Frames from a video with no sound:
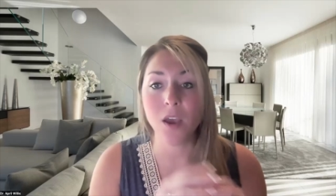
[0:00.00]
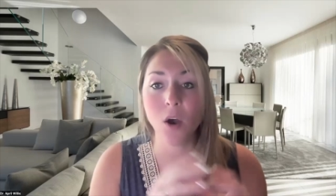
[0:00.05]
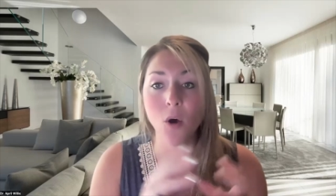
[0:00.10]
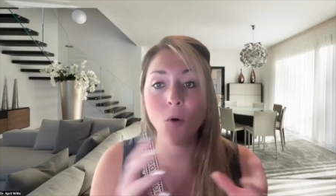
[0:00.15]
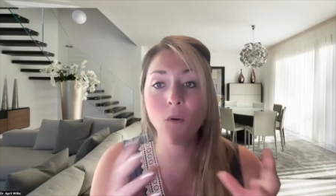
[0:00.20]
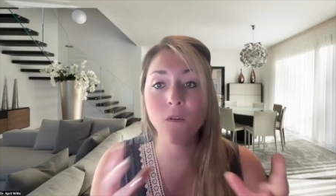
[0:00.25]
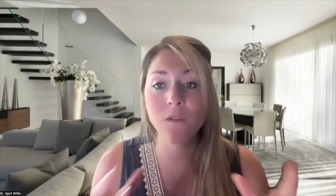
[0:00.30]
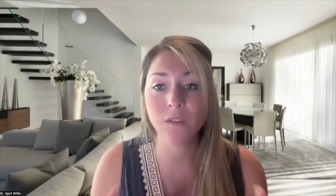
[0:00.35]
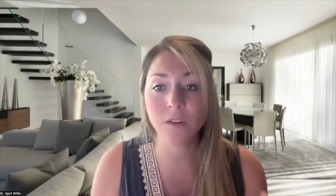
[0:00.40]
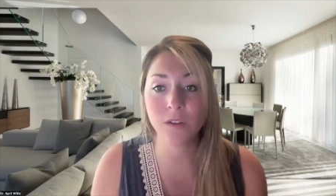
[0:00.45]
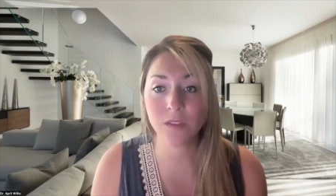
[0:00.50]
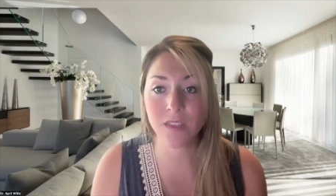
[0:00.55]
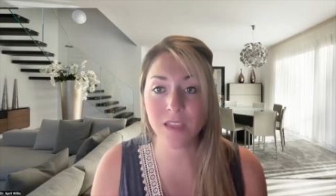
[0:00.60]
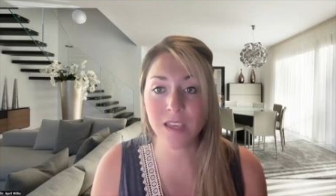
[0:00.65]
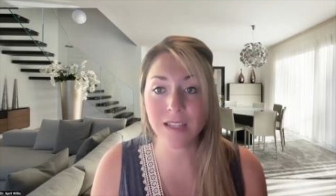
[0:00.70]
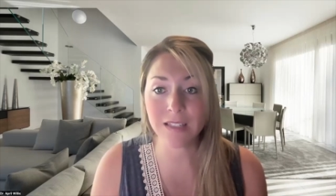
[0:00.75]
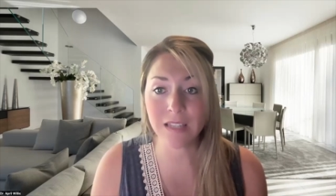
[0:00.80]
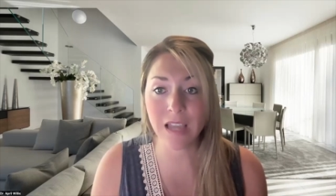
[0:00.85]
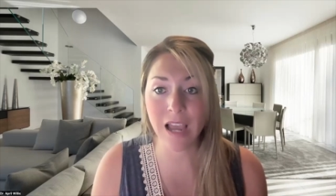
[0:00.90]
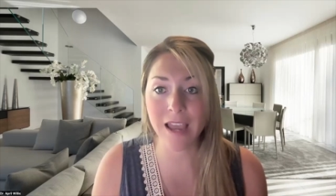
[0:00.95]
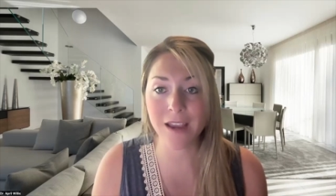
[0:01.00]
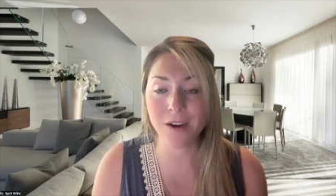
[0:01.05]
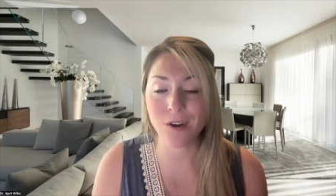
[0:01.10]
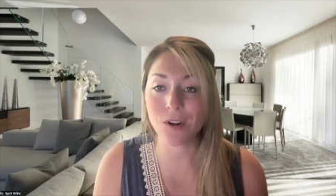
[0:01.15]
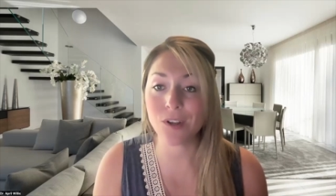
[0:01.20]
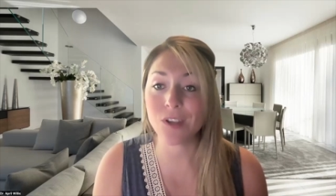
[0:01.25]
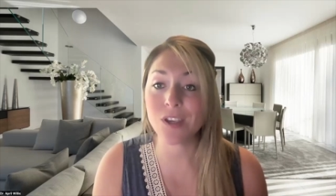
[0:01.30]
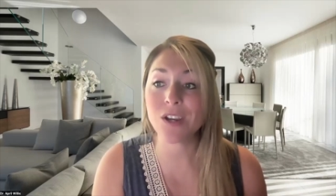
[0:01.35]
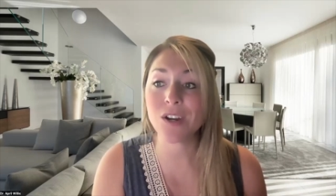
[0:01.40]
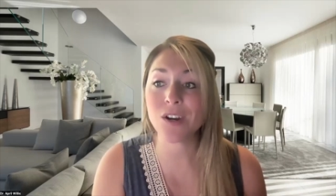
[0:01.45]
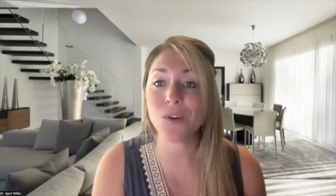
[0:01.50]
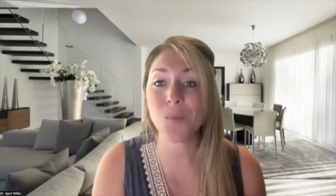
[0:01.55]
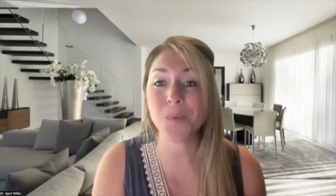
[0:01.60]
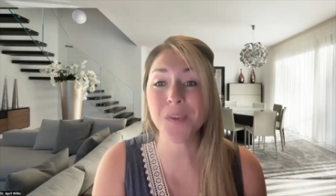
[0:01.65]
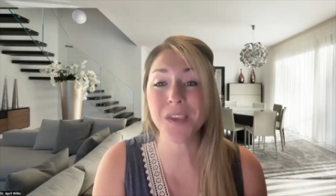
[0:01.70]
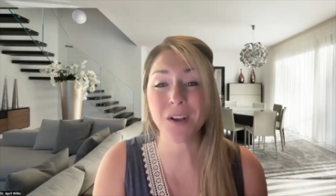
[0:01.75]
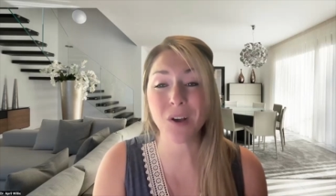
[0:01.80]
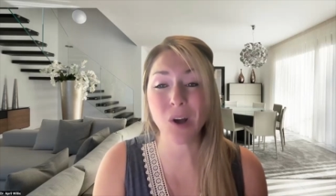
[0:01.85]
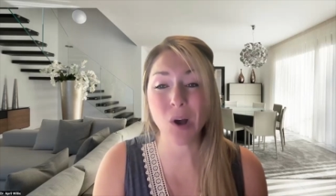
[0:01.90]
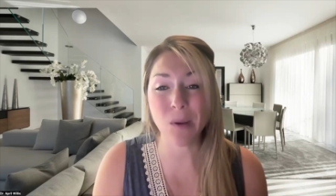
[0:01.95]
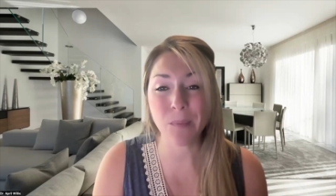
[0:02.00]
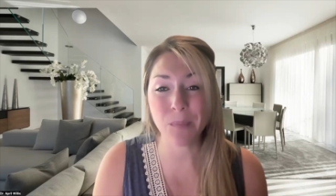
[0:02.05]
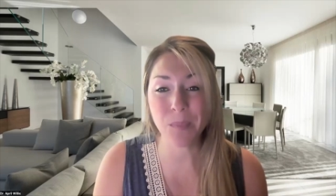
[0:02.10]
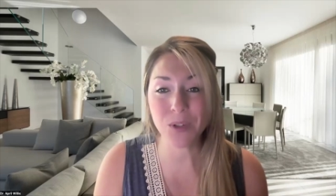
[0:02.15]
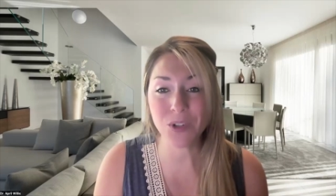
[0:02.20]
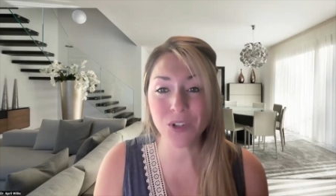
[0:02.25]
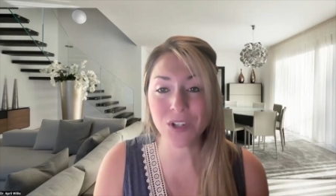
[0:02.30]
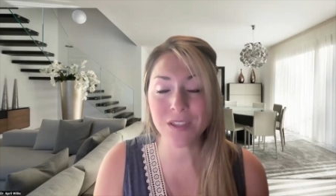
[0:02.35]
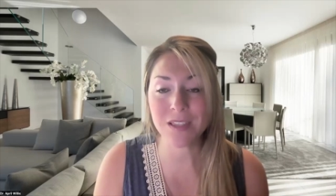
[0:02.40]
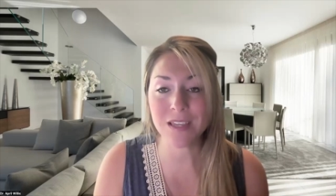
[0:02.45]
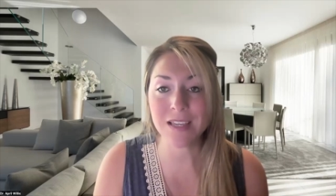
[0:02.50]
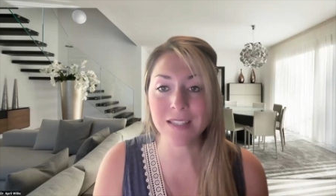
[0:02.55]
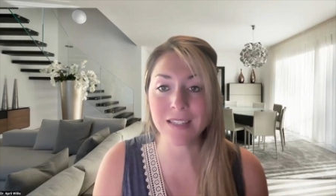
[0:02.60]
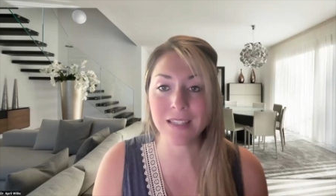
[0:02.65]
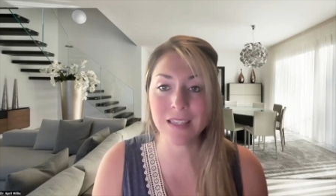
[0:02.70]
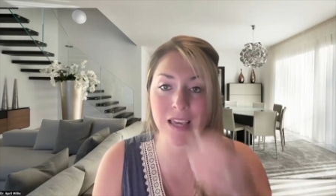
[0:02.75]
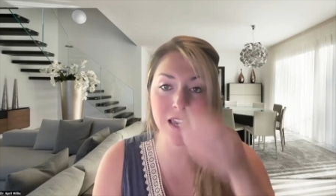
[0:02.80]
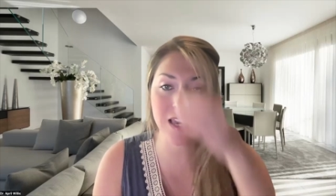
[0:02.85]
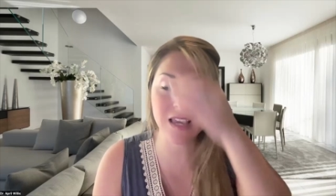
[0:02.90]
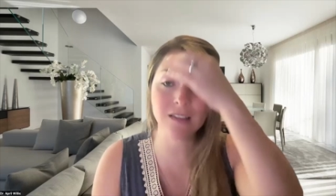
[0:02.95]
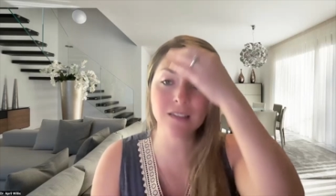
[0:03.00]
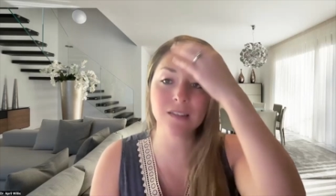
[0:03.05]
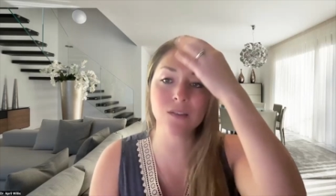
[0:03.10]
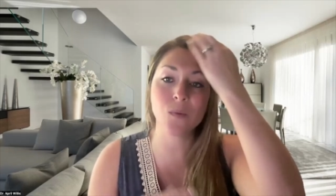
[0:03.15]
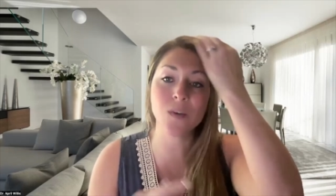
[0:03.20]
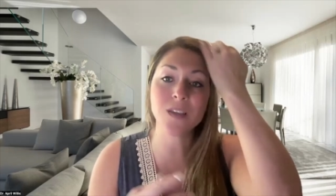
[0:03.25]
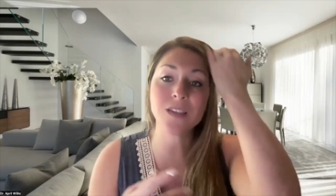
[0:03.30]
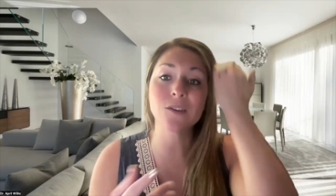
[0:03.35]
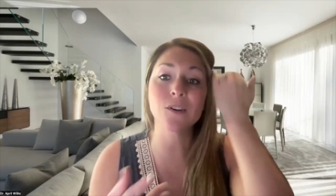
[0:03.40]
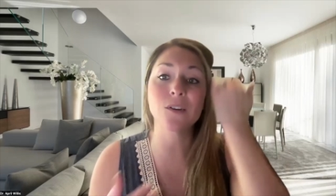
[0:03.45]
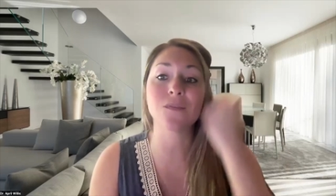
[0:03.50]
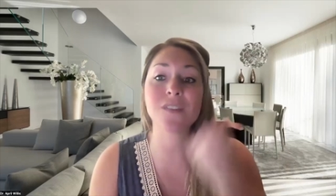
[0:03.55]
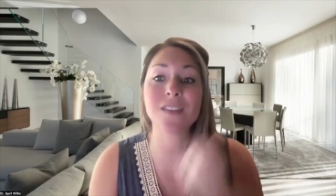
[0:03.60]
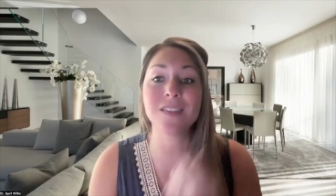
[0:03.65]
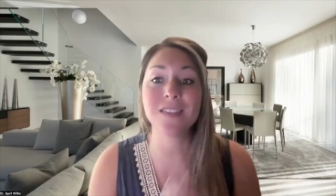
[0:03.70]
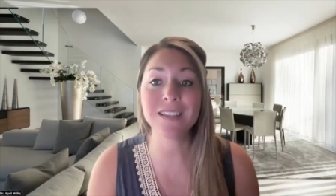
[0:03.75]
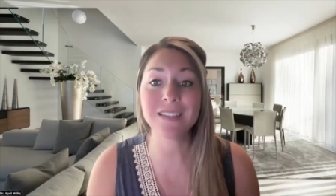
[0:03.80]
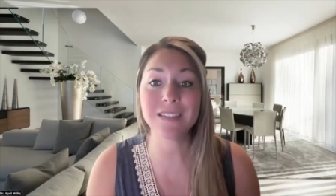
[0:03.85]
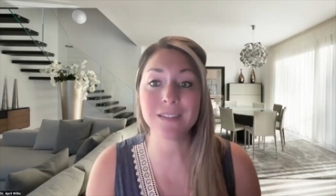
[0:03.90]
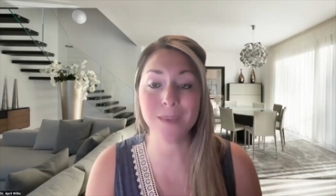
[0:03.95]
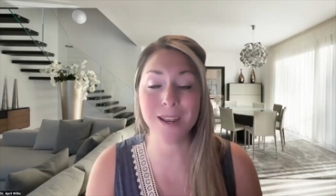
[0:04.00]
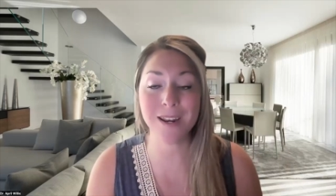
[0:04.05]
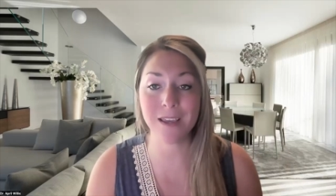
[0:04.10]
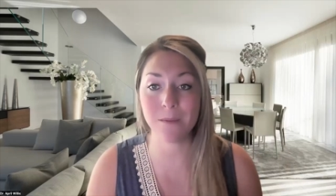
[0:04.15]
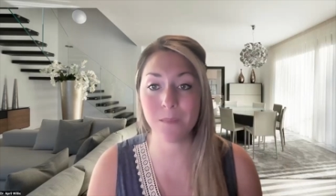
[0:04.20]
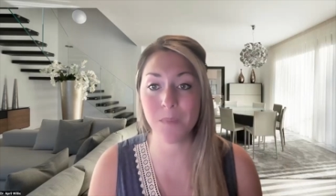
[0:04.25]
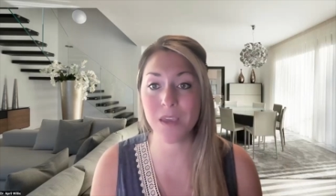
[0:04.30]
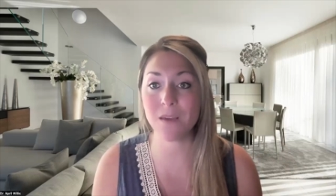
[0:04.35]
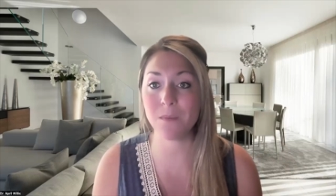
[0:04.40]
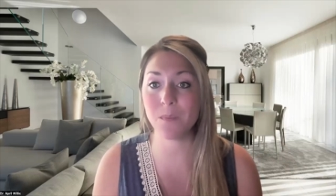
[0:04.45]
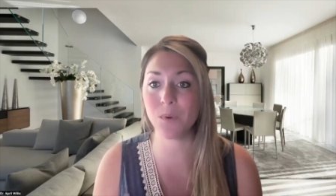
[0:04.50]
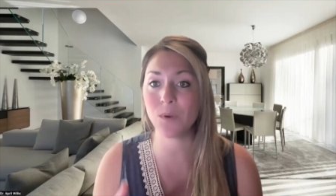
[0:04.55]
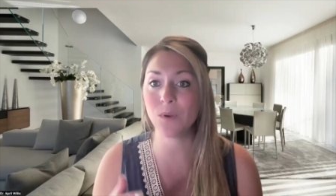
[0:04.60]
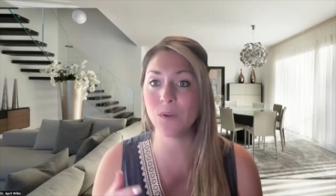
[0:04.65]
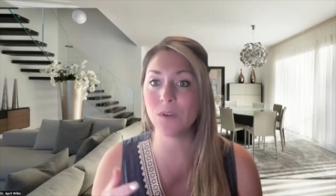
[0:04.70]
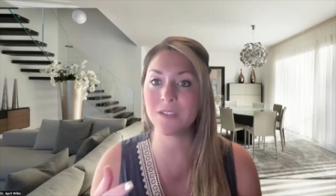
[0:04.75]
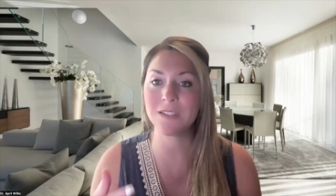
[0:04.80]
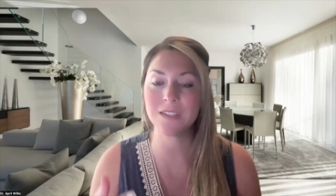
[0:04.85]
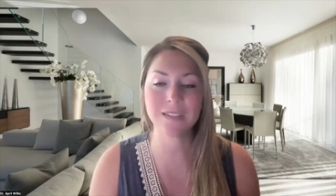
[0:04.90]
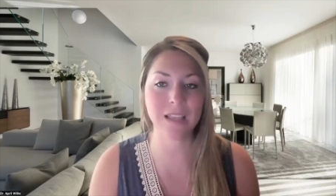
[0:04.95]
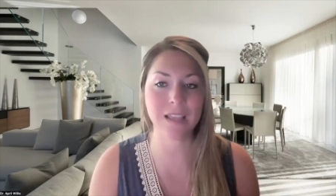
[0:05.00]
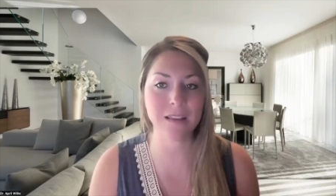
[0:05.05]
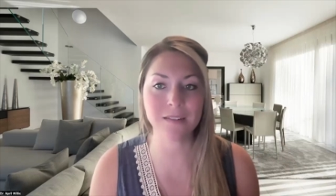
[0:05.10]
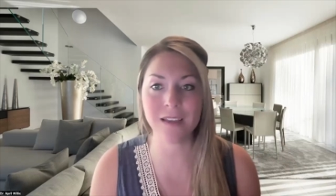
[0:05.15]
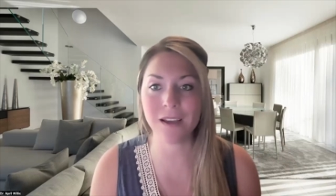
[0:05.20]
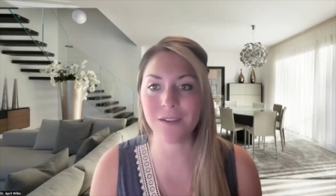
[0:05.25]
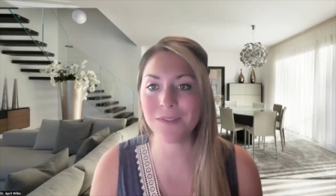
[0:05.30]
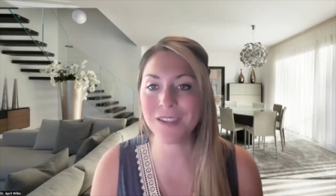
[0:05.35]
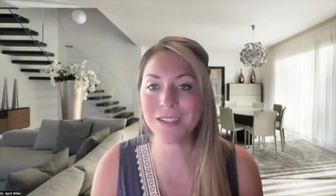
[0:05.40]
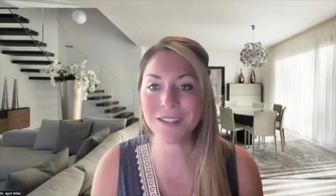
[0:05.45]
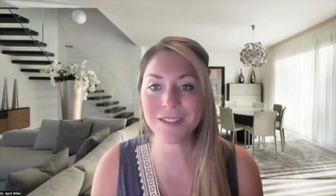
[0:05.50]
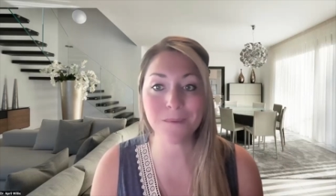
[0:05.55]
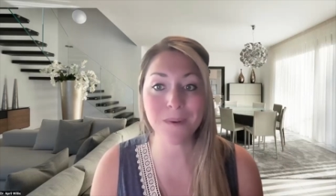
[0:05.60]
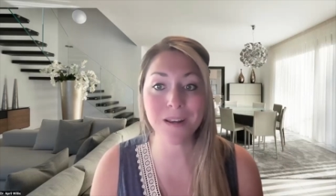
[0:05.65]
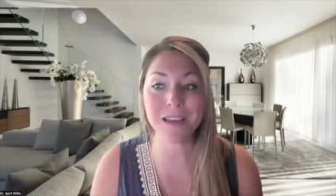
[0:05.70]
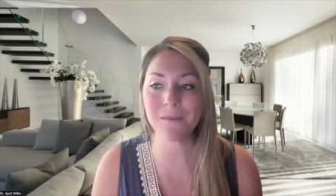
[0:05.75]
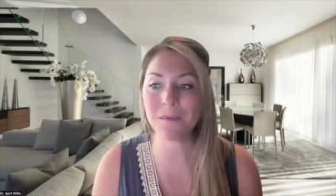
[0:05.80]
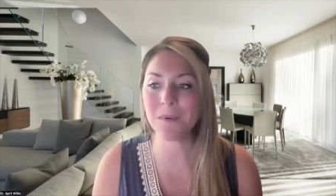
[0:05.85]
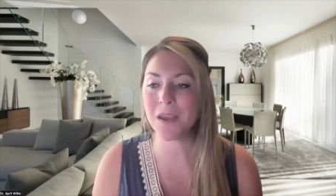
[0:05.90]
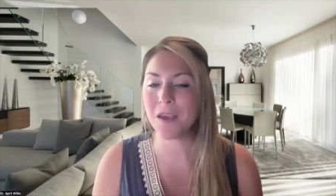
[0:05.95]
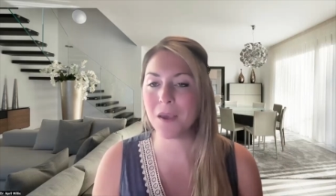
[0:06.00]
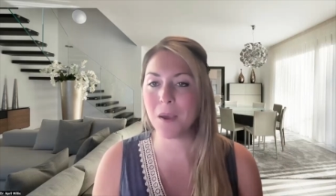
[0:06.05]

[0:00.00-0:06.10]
Over the entire year, we accomplished these things. We served this many people, sent out this many